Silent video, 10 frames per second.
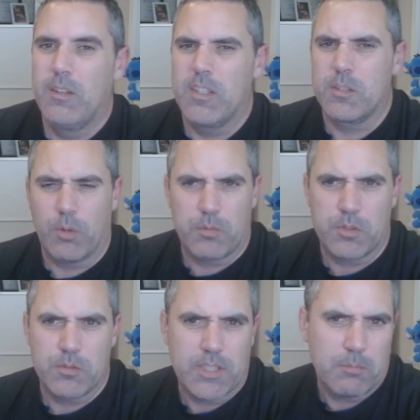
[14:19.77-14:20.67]
This is where
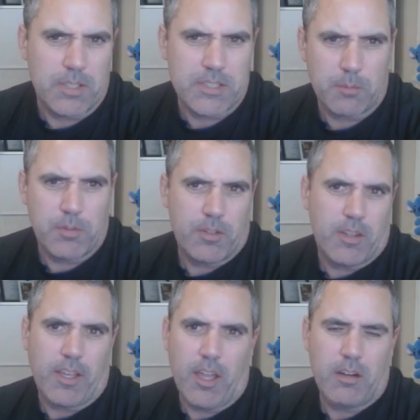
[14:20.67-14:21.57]
students get mixed up, but they're
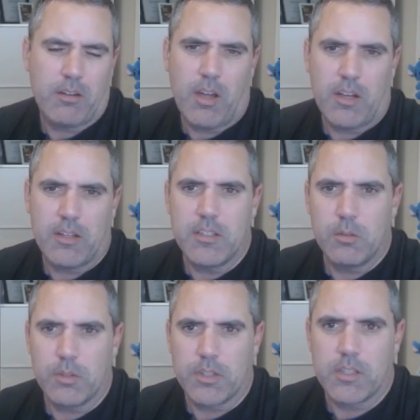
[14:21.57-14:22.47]
like, I don't know how to deal
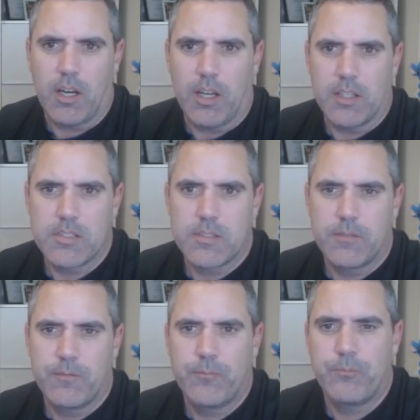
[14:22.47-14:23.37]
with cost.
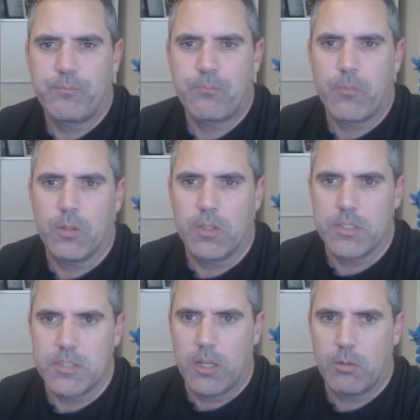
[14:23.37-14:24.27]
Okay,
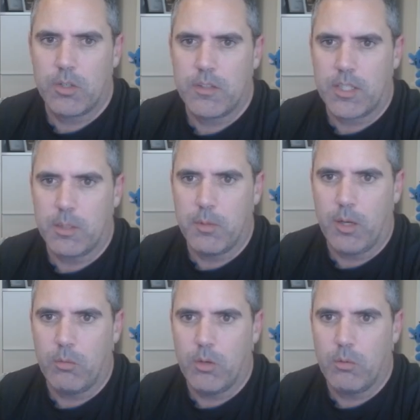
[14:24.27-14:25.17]
so now we're going to think
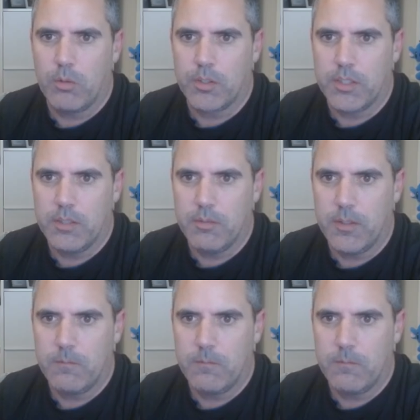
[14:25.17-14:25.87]
about what we're given.